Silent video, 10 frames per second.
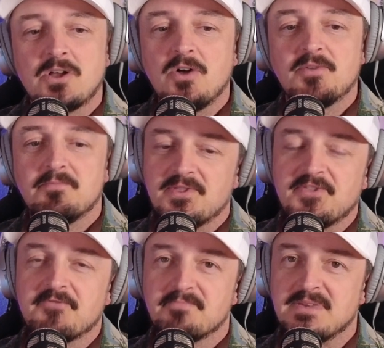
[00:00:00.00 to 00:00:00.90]
the month
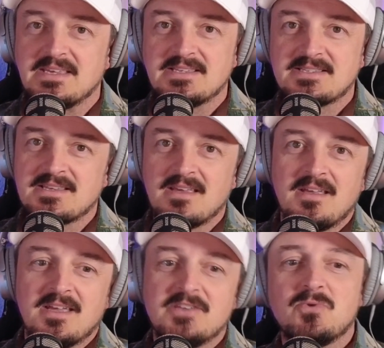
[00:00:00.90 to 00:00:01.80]
of peace,
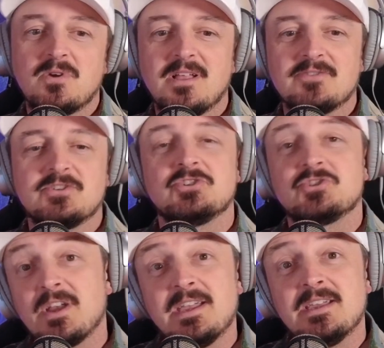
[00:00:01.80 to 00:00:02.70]
and you are allowed to
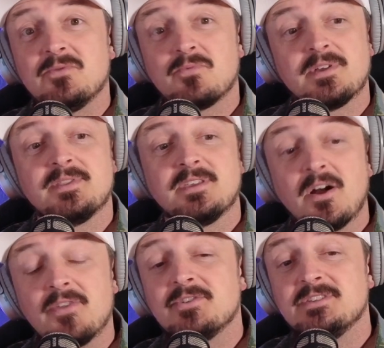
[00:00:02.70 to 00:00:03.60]
trade with the
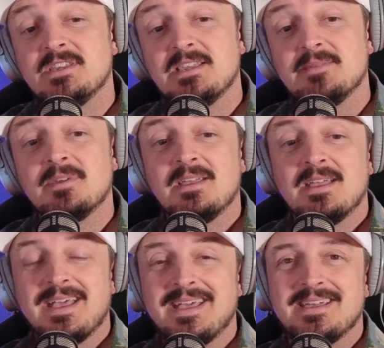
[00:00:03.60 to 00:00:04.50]
other team
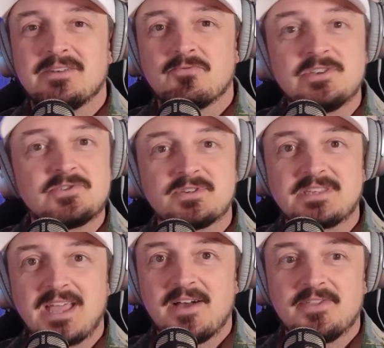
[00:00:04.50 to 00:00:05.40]
and resource
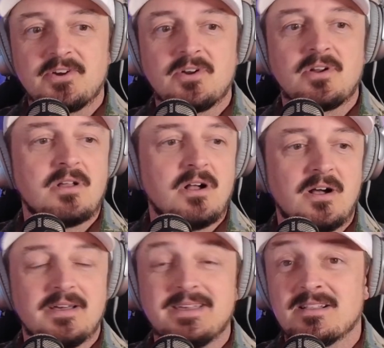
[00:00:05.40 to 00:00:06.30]
gather
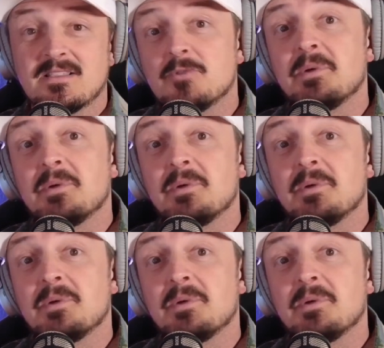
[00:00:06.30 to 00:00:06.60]
in a little bit